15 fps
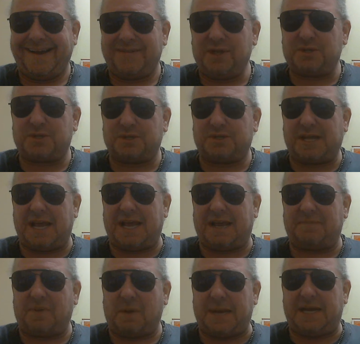This is
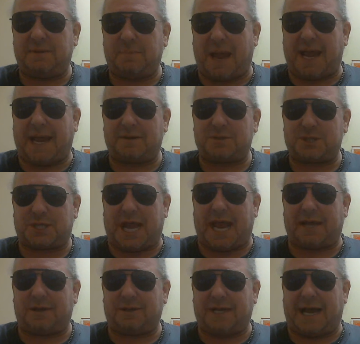Dave, the Meat Man
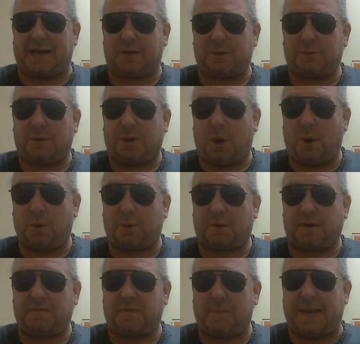Scandaliato, owner
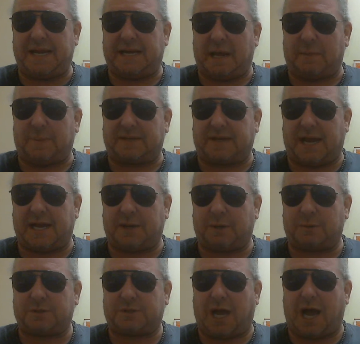of the
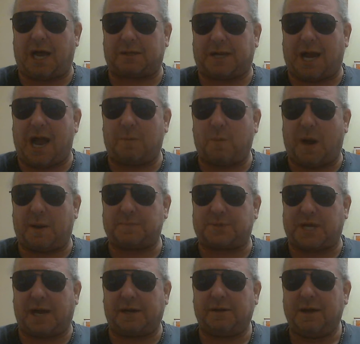meatandpotatoes.com
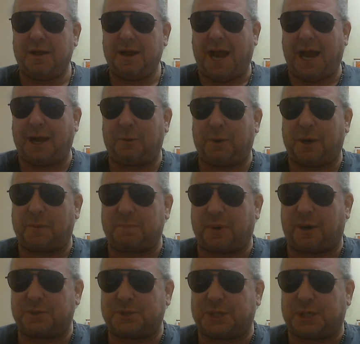website, and I want to
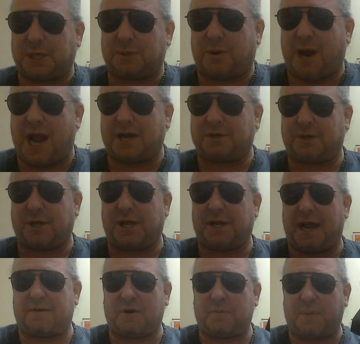personally congratulate
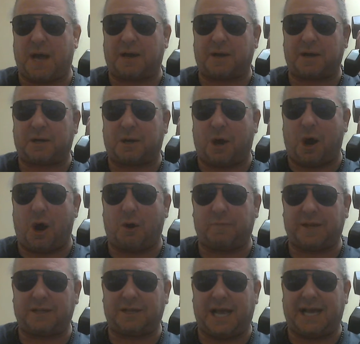everybody that called
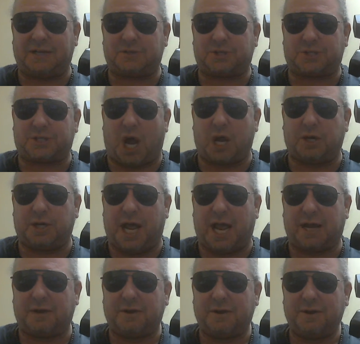me last
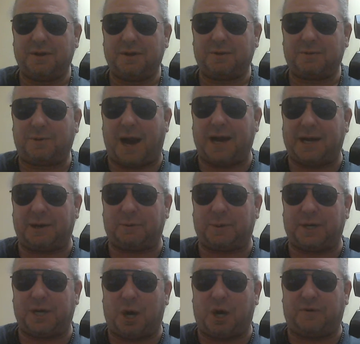Sunday right here
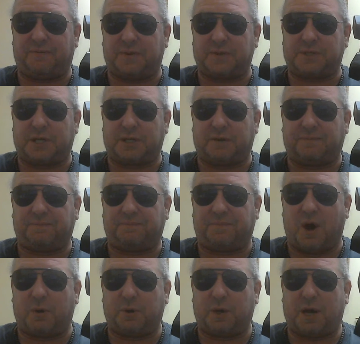in the office at the
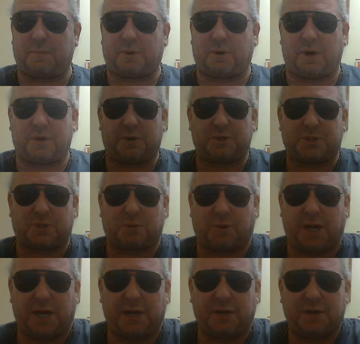phone number on your
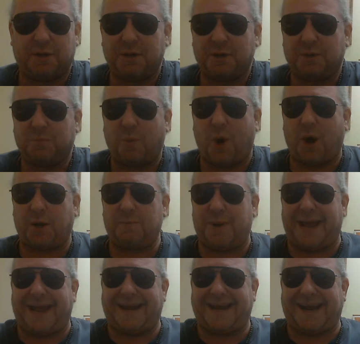screen,
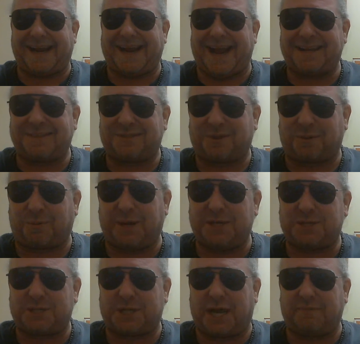
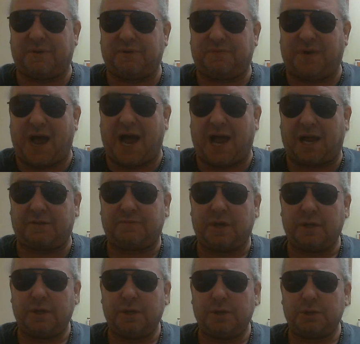
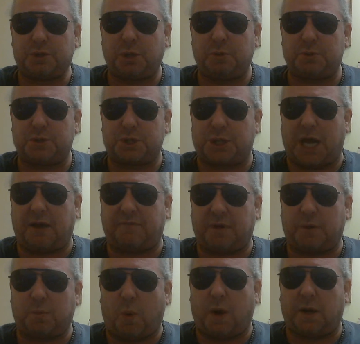
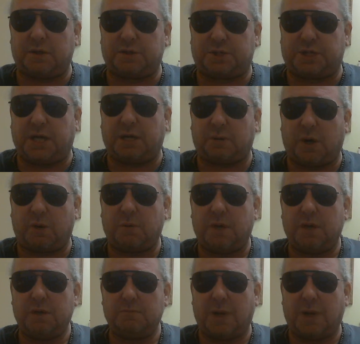1-888-375-2710.